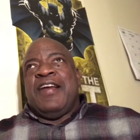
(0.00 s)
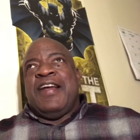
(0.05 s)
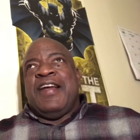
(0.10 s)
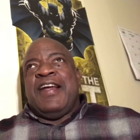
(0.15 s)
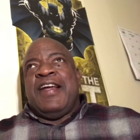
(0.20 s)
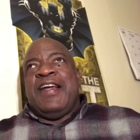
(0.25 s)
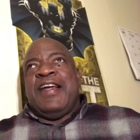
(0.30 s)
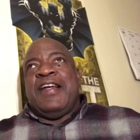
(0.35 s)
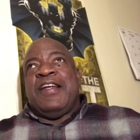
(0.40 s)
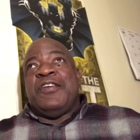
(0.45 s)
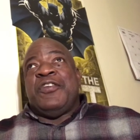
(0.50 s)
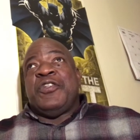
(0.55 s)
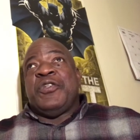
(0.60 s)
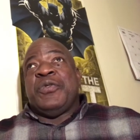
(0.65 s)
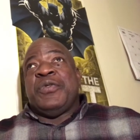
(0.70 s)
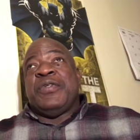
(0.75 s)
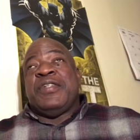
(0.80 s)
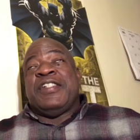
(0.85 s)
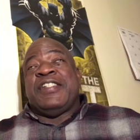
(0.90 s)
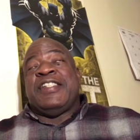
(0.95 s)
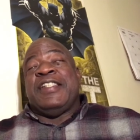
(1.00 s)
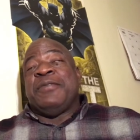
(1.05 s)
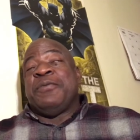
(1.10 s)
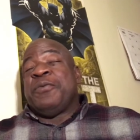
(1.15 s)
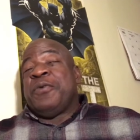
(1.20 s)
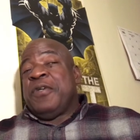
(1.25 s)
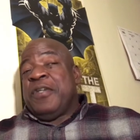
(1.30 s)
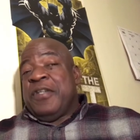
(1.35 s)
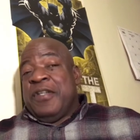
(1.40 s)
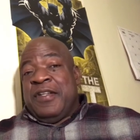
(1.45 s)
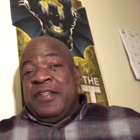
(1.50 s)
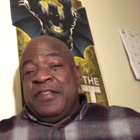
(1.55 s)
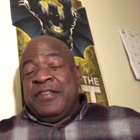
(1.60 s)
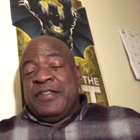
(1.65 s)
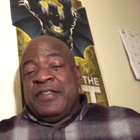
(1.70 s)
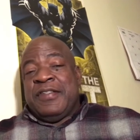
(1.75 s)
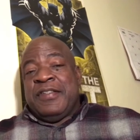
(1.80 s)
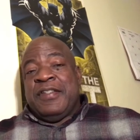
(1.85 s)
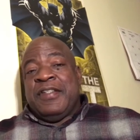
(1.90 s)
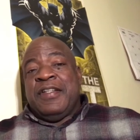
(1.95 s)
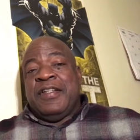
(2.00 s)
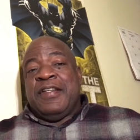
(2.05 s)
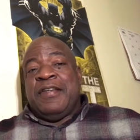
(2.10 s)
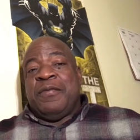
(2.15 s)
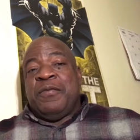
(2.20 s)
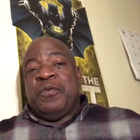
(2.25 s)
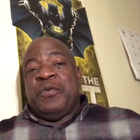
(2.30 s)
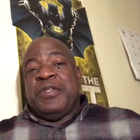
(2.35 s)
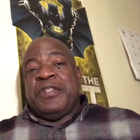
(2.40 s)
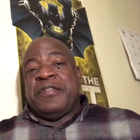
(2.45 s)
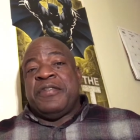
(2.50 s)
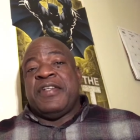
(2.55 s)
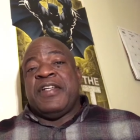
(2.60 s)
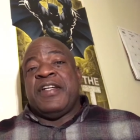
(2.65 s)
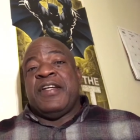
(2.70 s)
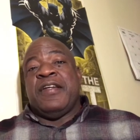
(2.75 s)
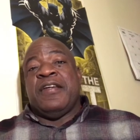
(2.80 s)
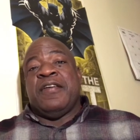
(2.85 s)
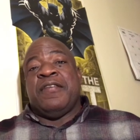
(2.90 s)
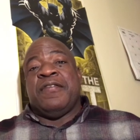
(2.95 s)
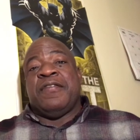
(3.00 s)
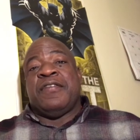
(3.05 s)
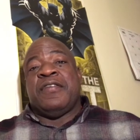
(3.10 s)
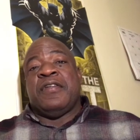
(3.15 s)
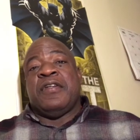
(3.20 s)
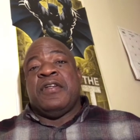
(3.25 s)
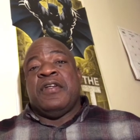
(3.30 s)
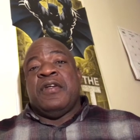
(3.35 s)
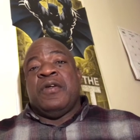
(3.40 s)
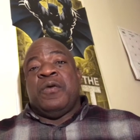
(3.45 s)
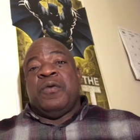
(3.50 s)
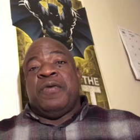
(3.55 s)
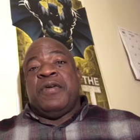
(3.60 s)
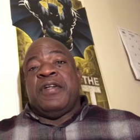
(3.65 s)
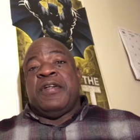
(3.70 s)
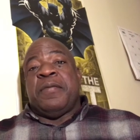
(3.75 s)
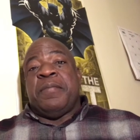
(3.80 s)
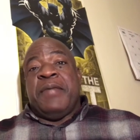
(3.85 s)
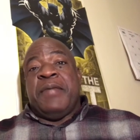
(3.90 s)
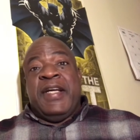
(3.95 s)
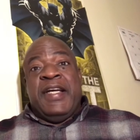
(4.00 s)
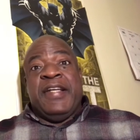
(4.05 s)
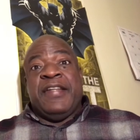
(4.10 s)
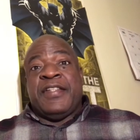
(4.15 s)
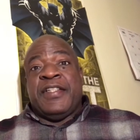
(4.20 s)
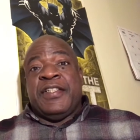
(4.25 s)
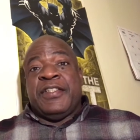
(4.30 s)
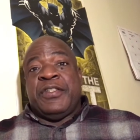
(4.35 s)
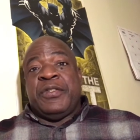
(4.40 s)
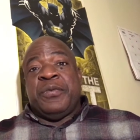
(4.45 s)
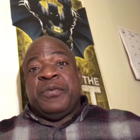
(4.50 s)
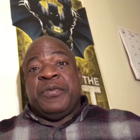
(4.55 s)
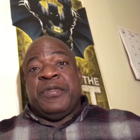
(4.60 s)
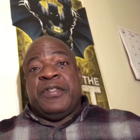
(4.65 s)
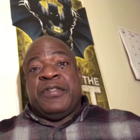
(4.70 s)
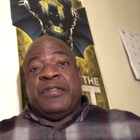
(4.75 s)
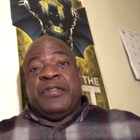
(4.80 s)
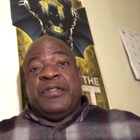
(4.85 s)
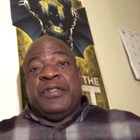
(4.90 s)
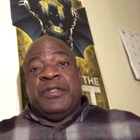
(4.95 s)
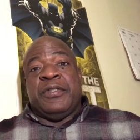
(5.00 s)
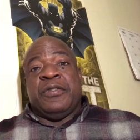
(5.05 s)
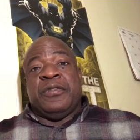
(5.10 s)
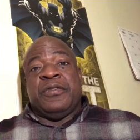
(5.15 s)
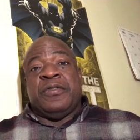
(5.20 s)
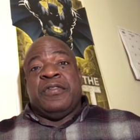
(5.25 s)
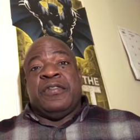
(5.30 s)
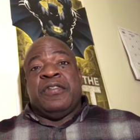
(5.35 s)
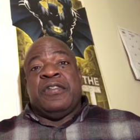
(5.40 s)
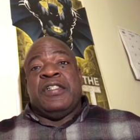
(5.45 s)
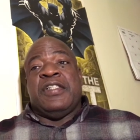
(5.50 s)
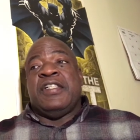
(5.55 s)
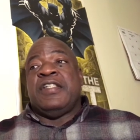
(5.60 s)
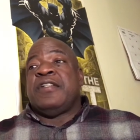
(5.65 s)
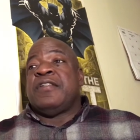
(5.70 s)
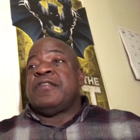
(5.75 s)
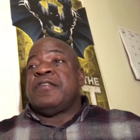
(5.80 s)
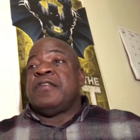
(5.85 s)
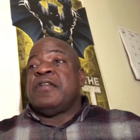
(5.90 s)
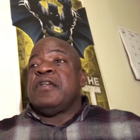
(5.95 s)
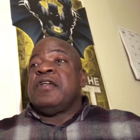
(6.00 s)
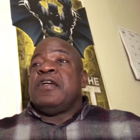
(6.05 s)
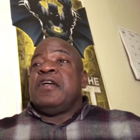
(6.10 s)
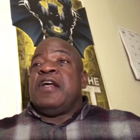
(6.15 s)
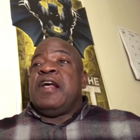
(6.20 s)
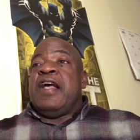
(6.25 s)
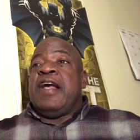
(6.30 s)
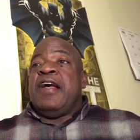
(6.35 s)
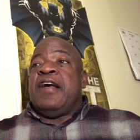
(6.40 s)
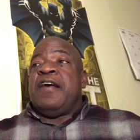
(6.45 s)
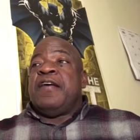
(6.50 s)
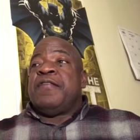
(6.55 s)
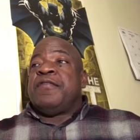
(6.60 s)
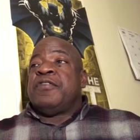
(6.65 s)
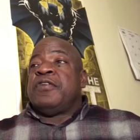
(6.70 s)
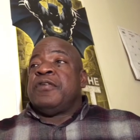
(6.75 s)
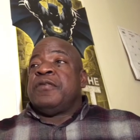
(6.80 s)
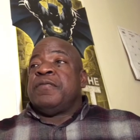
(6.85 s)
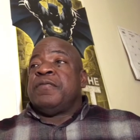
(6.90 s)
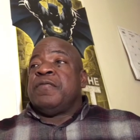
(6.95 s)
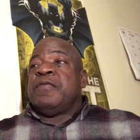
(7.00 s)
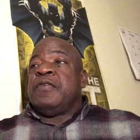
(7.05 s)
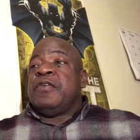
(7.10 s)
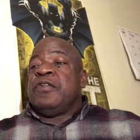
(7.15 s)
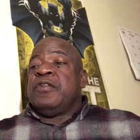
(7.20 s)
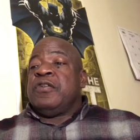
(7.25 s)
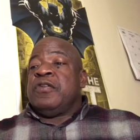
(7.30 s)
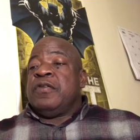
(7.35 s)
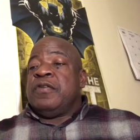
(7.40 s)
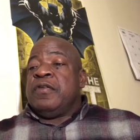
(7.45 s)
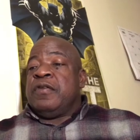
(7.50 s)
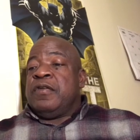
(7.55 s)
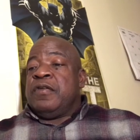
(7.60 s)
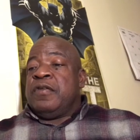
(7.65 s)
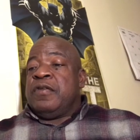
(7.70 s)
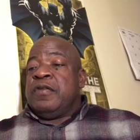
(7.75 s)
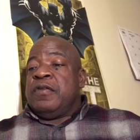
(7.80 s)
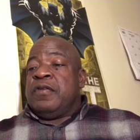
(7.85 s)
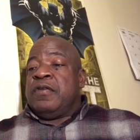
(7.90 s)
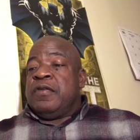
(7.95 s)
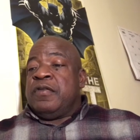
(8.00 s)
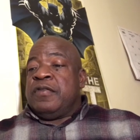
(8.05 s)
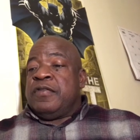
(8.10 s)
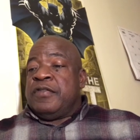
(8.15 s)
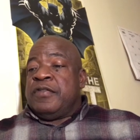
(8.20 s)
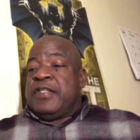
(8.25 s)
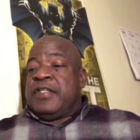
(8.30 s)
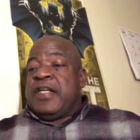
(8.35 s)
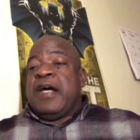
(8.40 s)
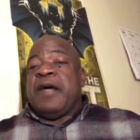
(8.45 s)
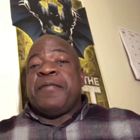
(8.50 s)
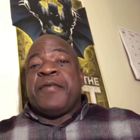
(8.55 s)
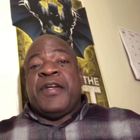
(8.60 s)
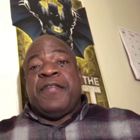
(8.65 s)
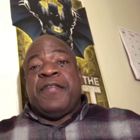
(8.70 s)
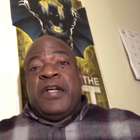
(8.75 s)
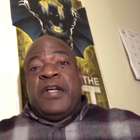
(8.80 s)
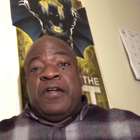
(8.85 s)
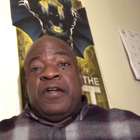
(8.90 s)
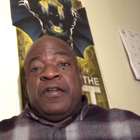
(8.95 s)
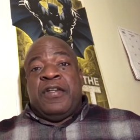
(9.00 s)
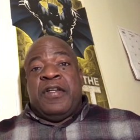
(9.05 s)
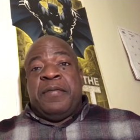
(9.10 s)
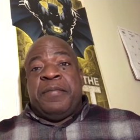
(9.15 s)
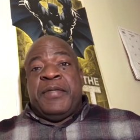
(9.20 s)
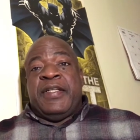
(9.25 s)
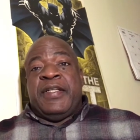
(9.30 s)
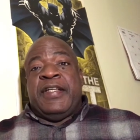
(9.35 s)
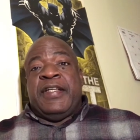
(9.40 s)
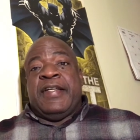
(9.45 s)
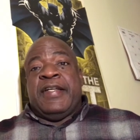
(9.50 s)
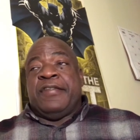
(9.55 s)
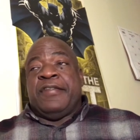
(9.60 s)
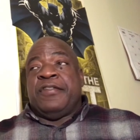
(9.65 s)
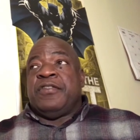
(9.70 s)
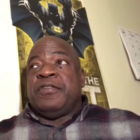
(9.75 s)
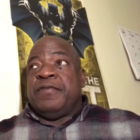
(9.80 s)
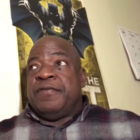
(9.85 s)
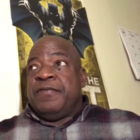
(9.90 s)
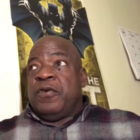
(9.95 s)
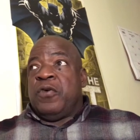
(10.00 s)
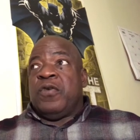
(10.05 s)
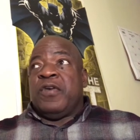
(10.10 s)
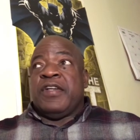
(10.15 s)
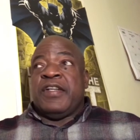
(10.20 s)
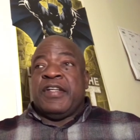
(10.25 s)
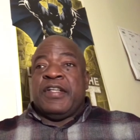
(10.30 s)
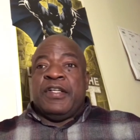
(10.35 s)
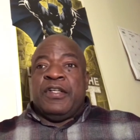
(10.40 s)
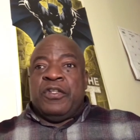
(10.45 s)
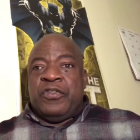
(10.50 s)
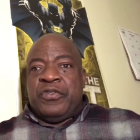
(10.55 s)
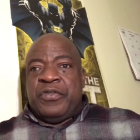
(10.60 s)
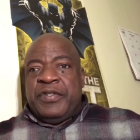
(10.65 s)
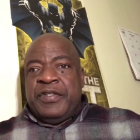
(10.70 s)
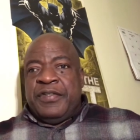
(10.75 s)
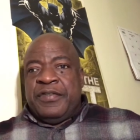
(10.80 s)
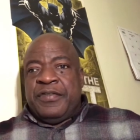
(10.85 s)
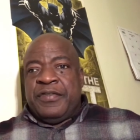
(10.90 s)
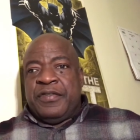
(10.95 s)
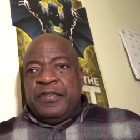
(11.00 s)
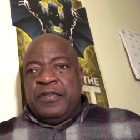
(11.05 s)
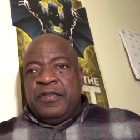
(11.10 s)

and do as he wants, which gives one of the main things he wants to do is have them stop giving all that money out to foreign countries